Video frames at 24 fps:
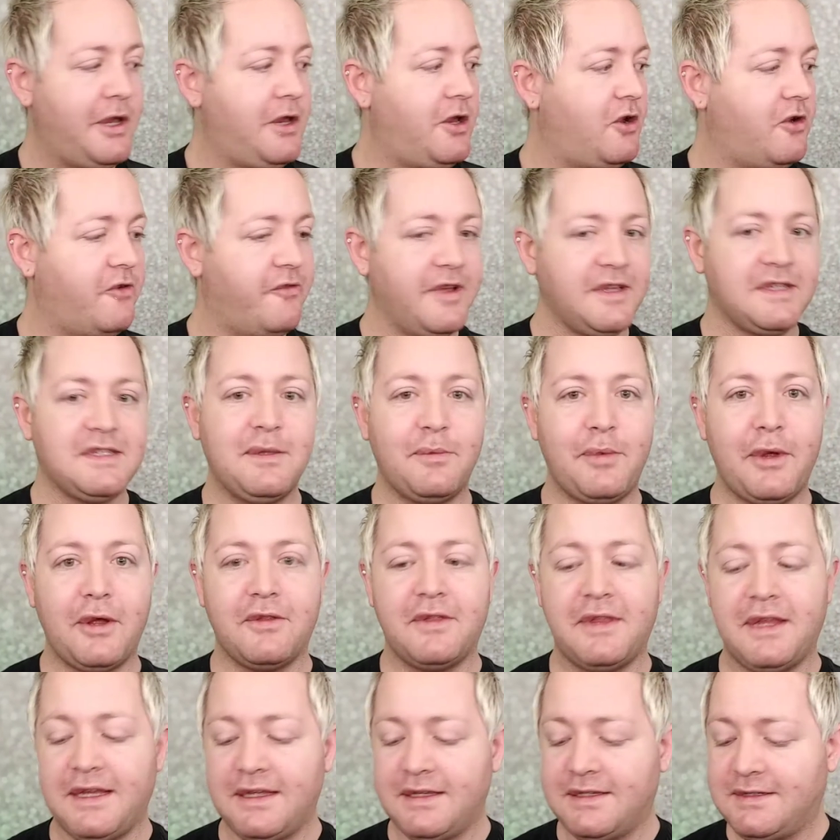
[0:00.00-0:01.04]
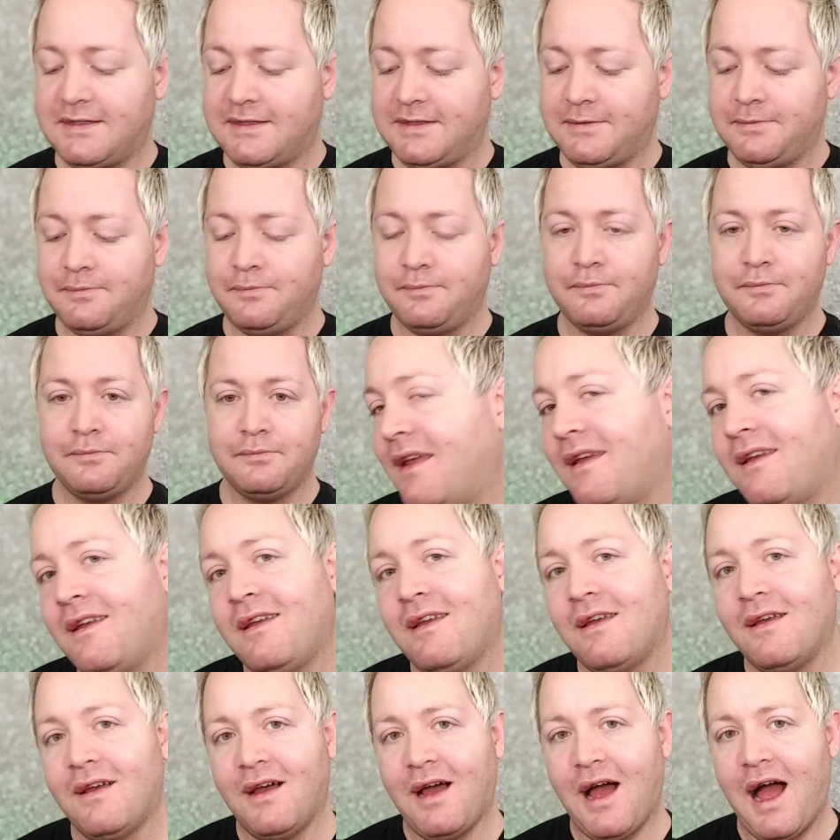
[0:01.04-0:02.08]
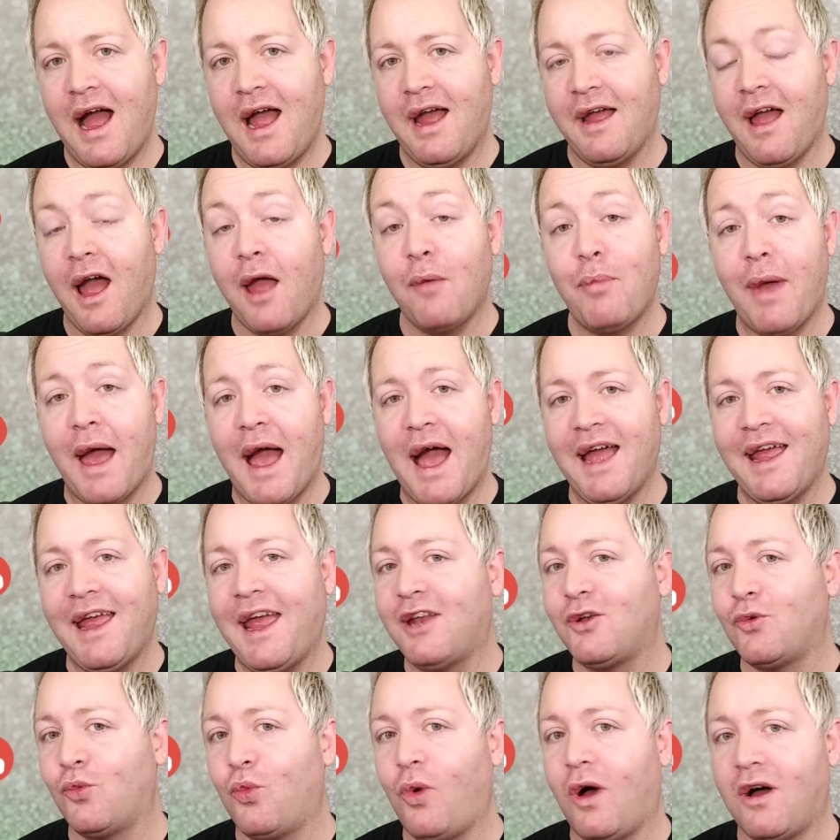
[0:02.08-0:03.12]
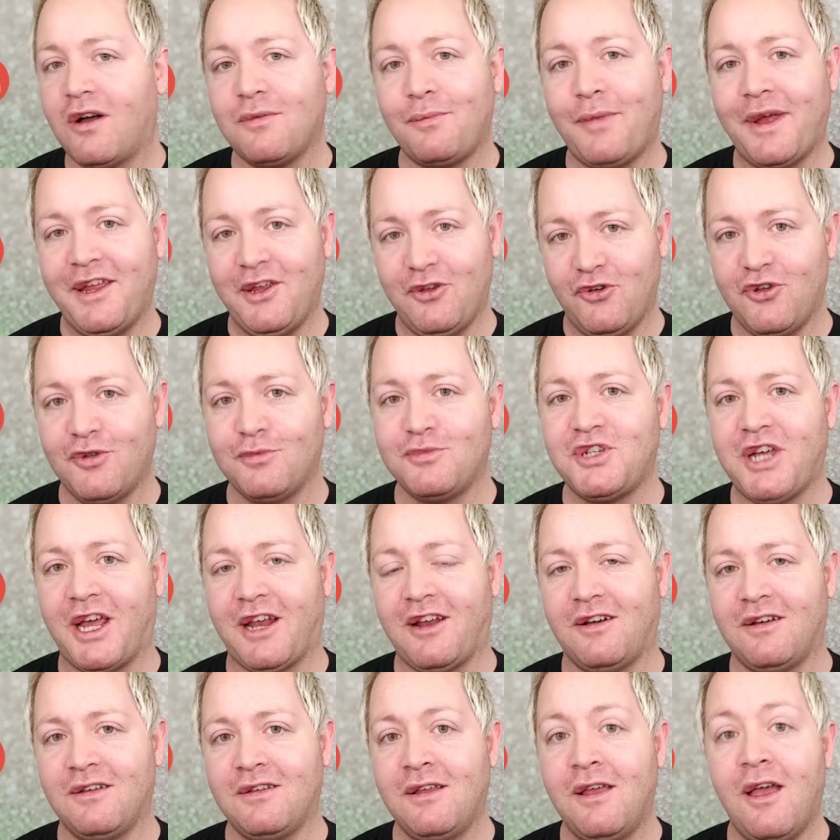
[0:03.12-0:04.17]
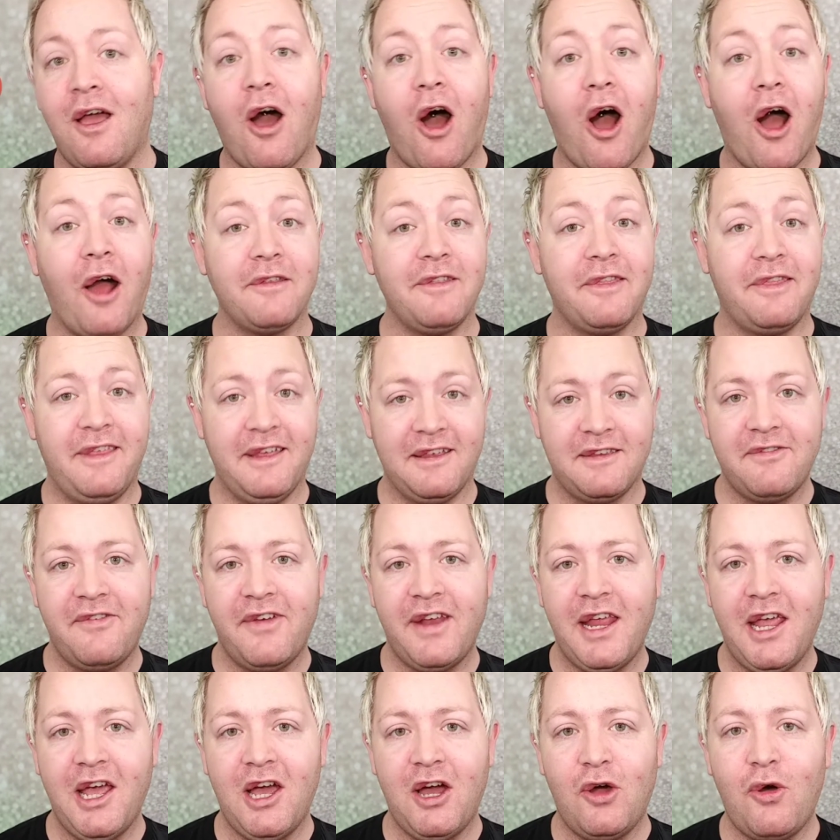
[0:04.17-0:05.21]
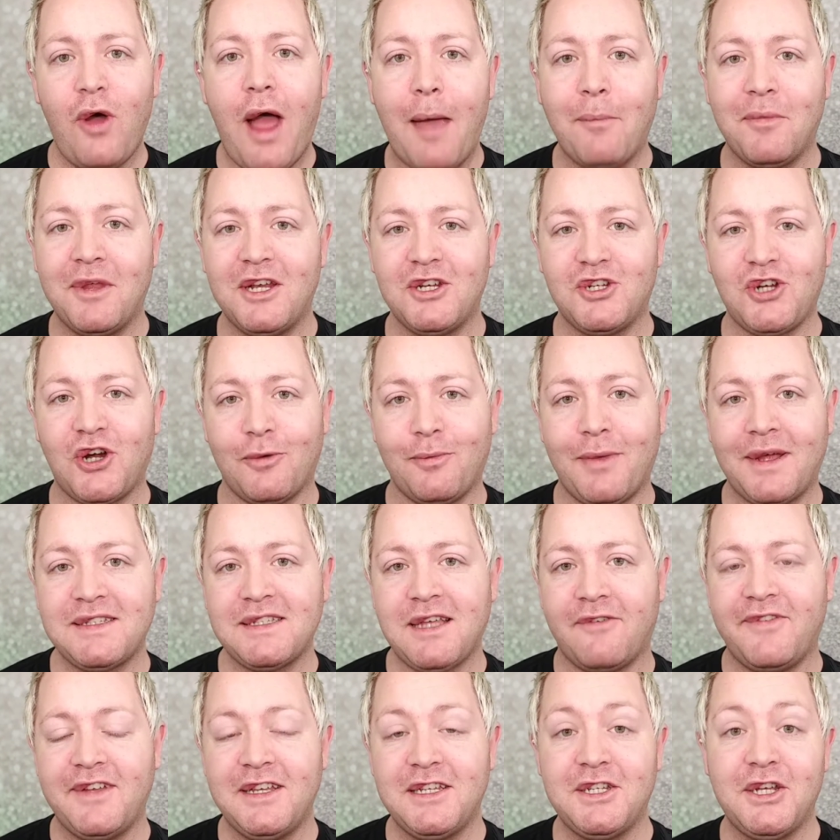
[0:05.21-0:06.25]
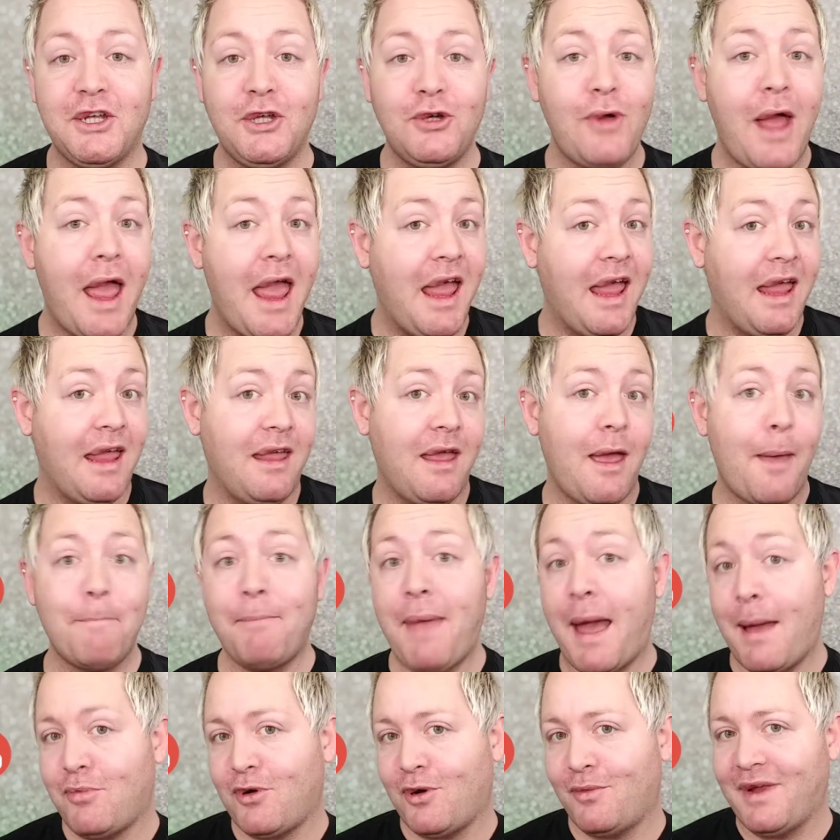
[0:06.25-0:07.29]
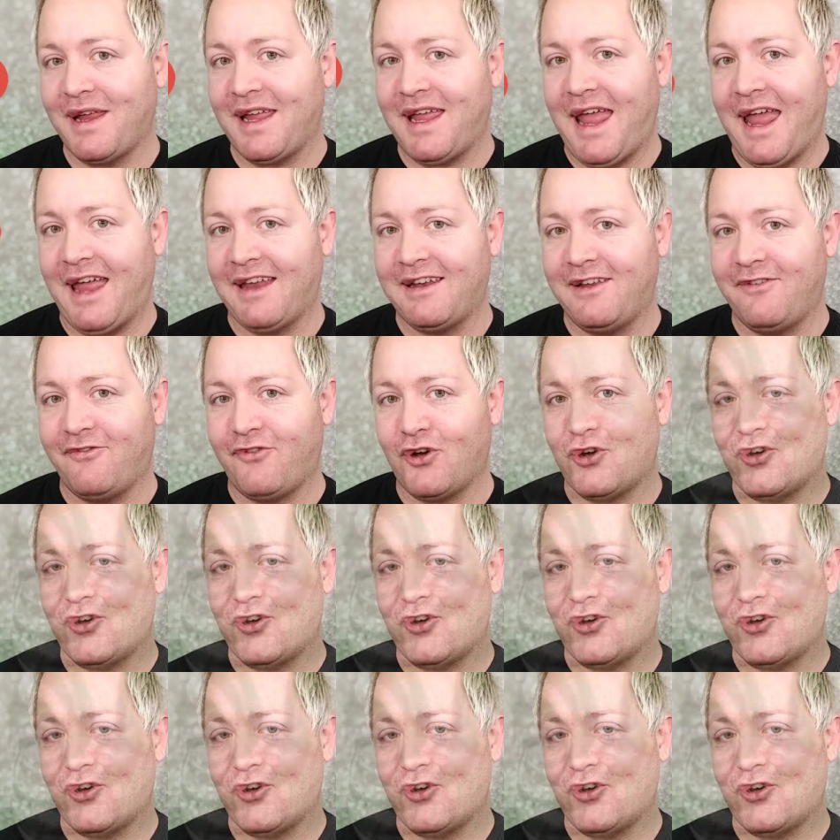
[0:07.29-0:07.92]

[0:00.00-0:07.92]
nervous about this. Hi, I'm Pat and welcome to my YouTube channel. On this video, I'm going to turn myself into a peppermint candy for